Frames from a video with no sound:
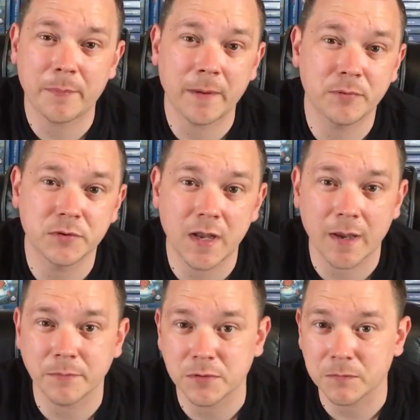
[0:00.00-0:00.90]
people's
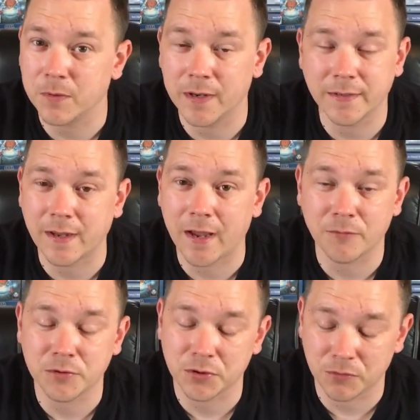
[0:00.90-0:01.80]
names in a day
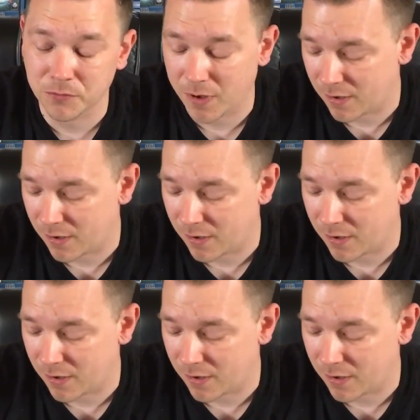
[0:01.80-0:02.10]
or two.